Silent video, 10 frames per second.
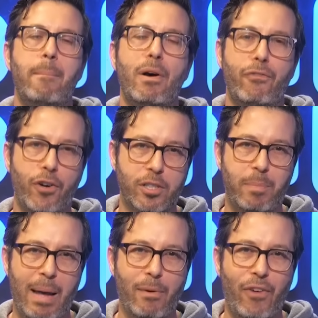But first,
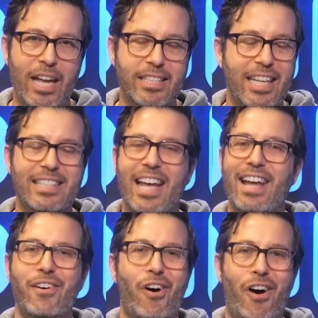Bama fans, it's
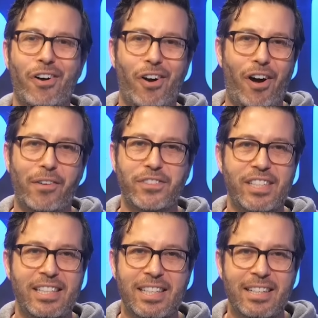a long
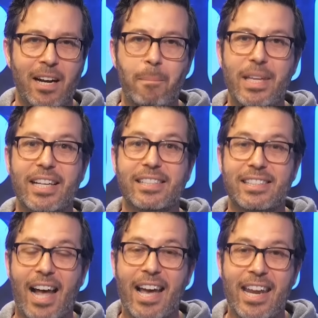offseason. Going to be
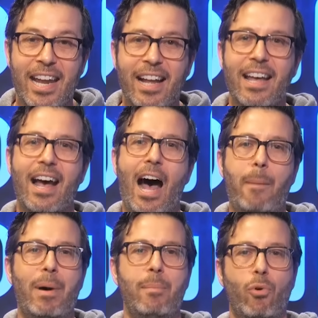exciting.
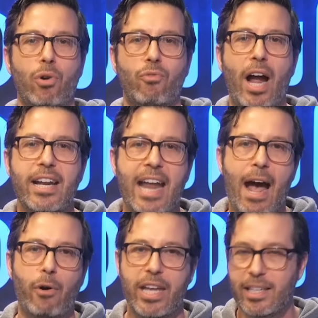Hop on board right
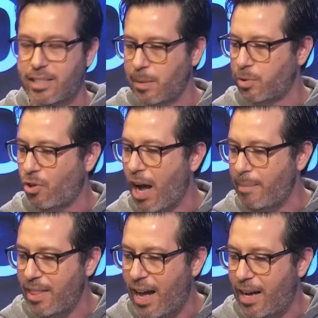now. Hit
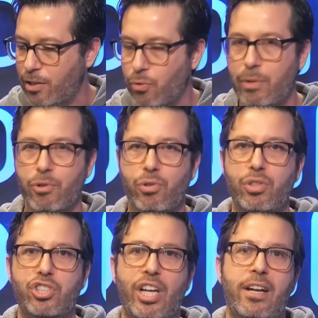subscribe to the On3
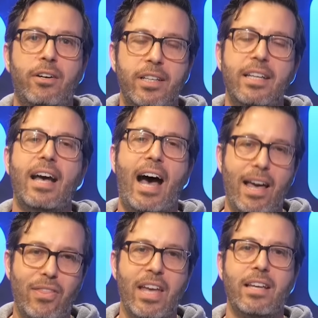Recruits channel.
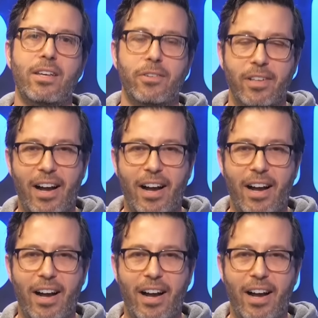I thank you.